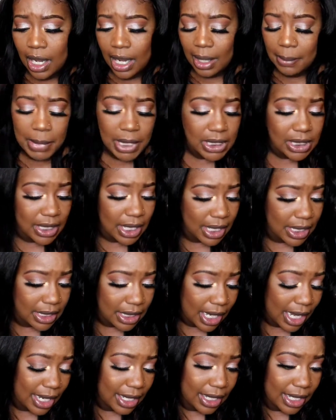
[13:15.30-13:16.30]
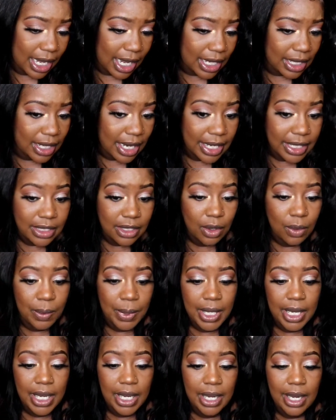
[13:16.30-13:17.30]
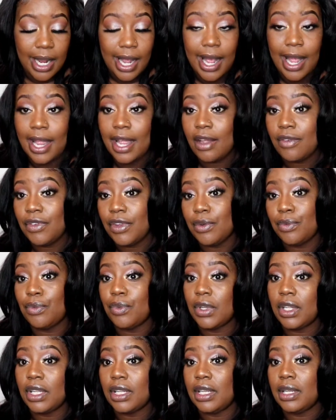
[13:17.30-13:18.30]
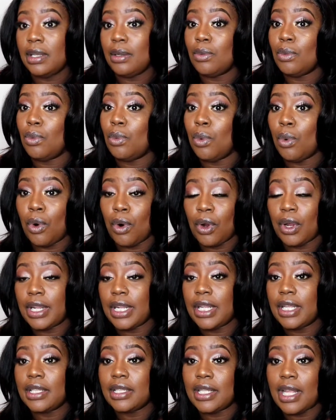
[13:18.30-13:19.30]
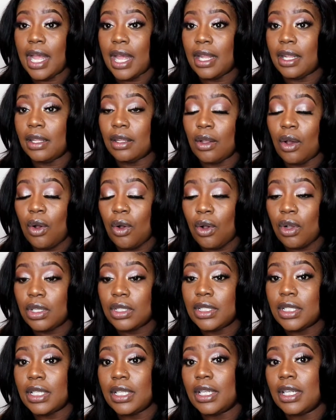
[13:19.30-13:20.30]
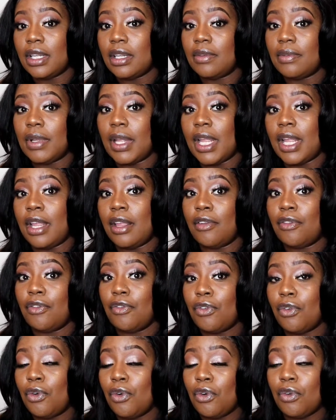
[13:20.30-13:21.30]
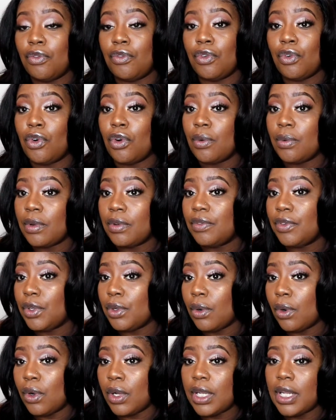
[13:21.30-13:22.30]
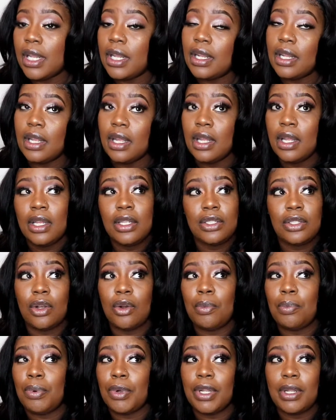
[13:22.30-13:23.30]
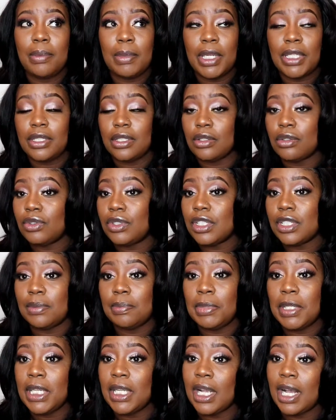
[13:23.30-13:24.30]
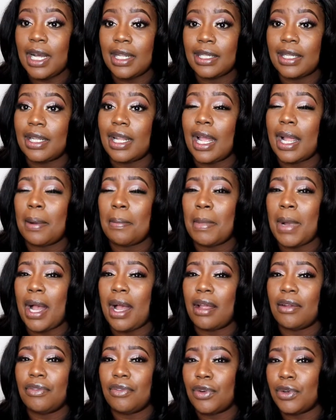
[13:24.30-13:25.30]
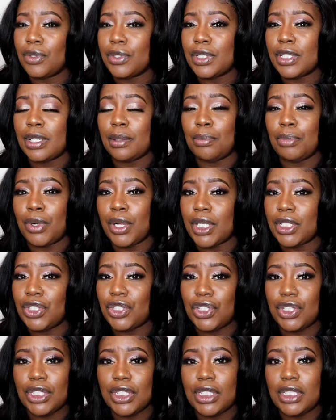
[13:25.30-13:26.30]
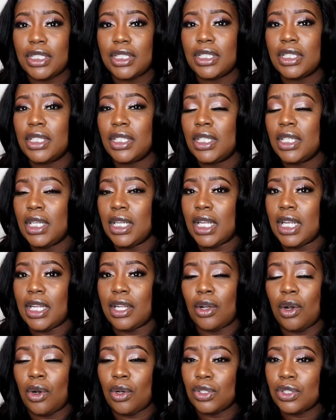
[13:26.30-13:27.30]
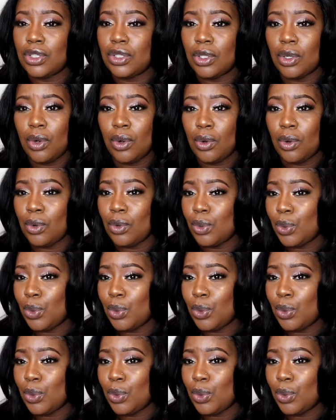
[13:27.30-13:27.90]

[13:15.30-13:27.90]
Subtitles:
I must say I like the wig. I haven't really worn it that long to give a full review on it, so pretty much it will just be kind of like my first impression. And also,